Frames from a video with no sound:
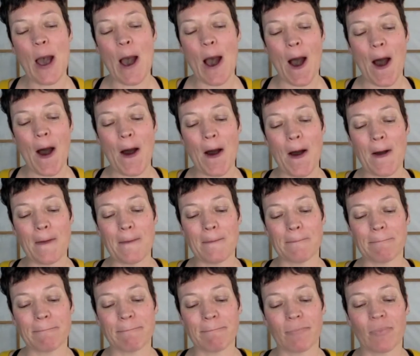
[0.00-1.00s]

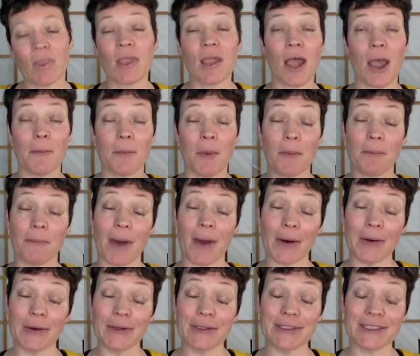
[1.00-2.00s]
um, i'm
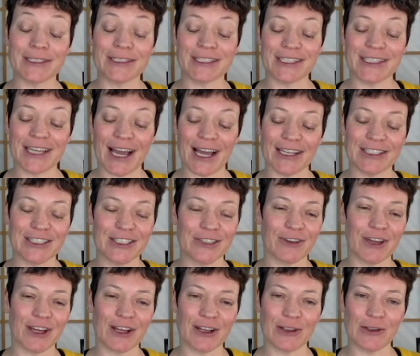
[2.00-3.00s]
about to get to
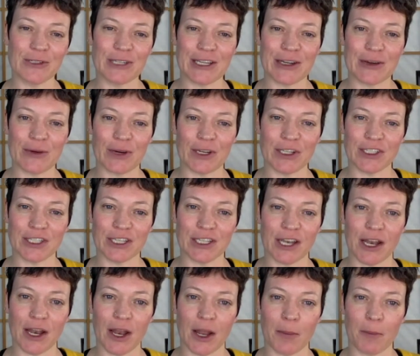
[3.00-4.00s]
my closing question
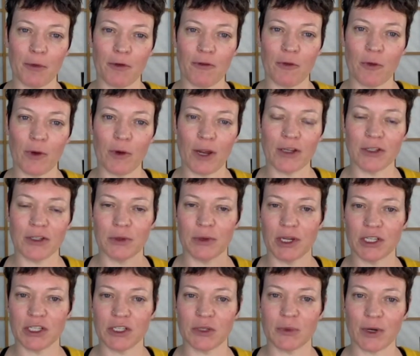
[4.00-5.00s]
and then before i do
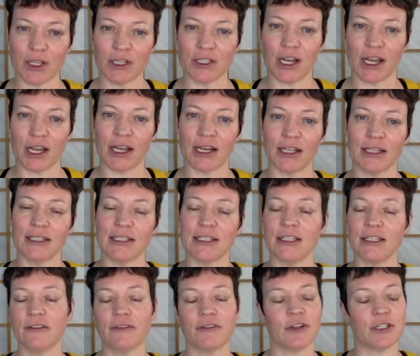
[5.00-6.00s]
i just want to check in and
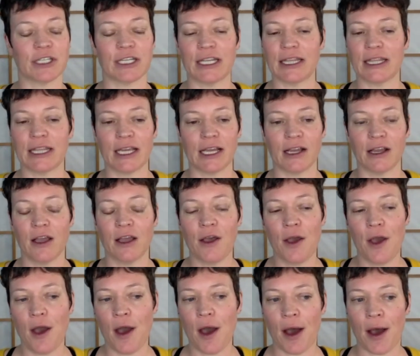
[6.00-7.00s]
see if there's anything
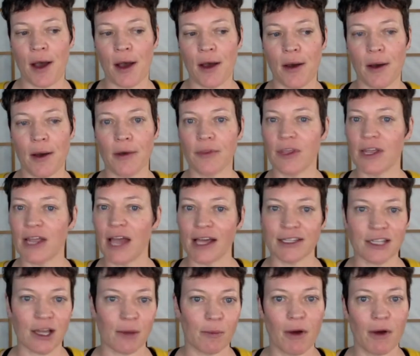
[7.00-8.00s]
uh, that
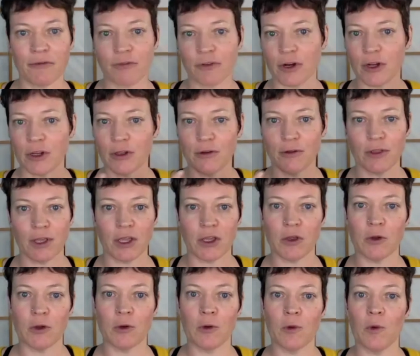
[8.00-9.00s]
has come up for you that
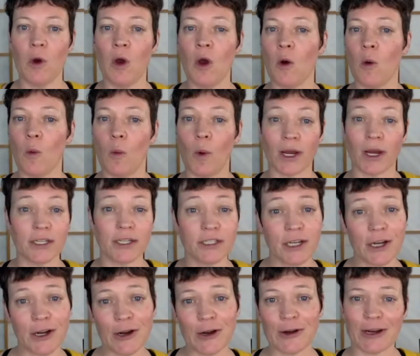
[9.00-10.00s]
you want to
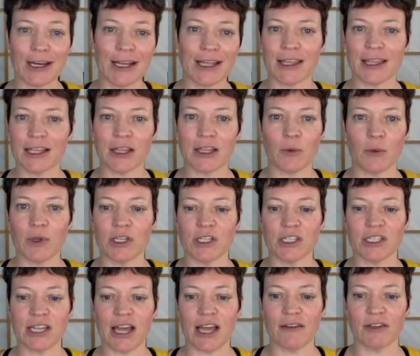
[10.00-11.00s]
share or anything that we
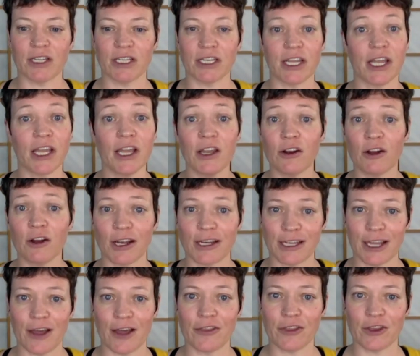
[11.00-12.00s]
just haven't hit on
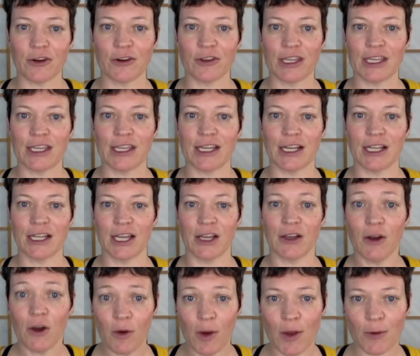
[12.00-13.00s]
yet that you're thinking like
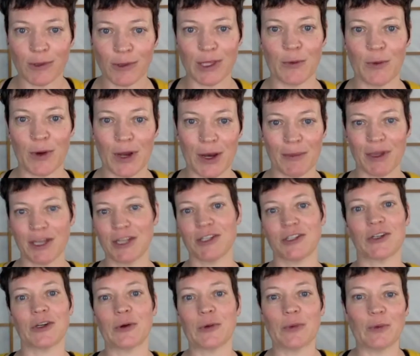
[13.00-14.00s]
oh i really want to make
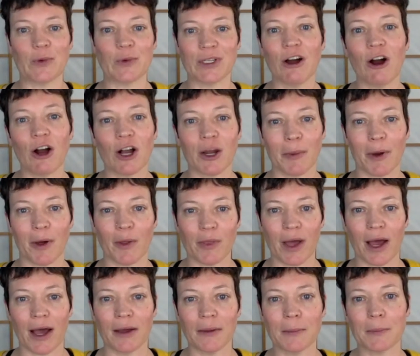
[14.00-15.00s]
sure we talk about
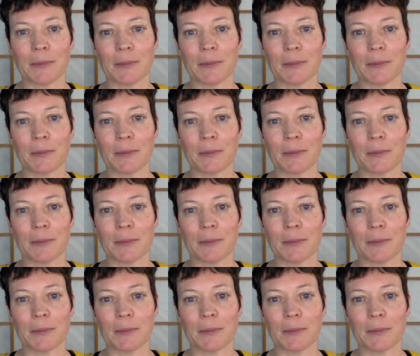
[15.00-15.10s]
that